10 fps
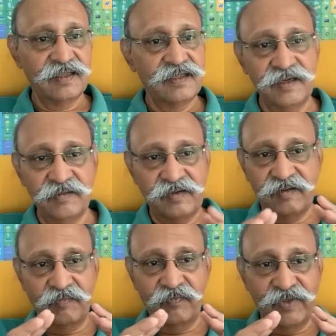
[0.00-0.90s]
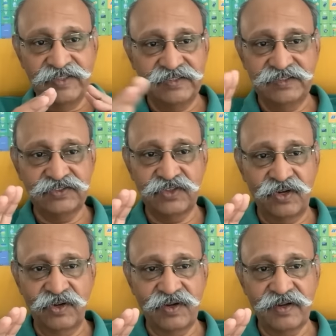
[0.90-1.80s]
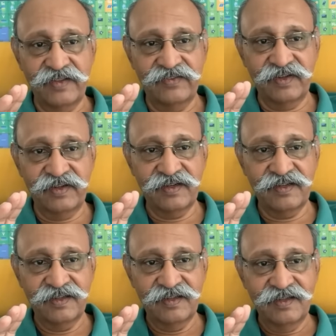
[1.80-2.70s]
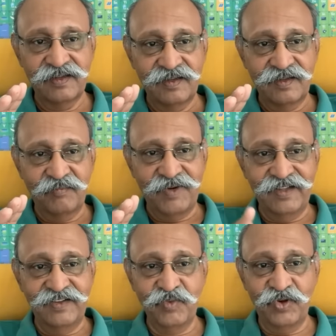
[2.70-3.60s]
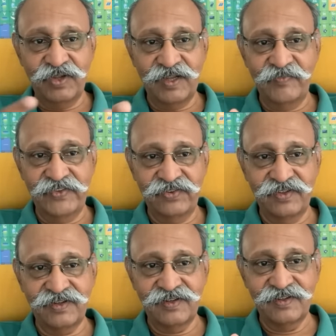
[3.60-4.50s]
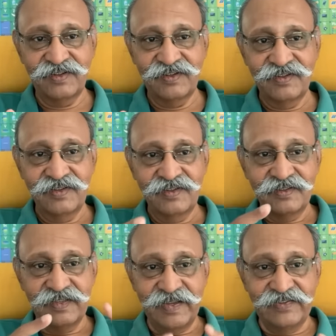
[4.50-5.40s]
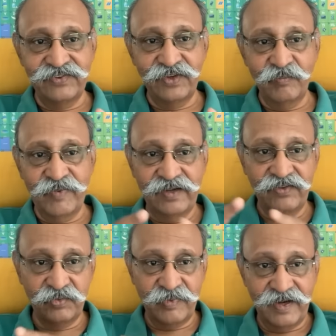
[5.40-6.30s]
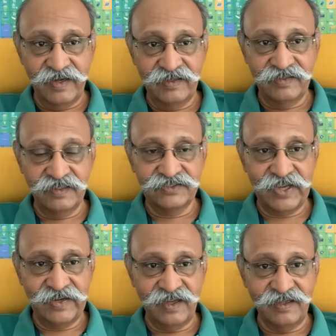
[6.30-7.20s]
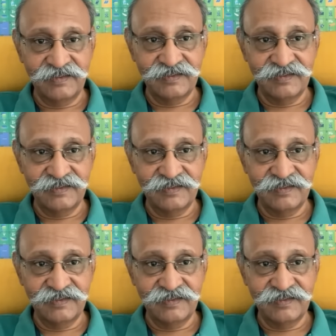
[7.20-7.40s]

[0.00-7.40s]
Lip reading: That message has gone already, isn't it? But there's more to come this year. The SEO meet is to be held in China.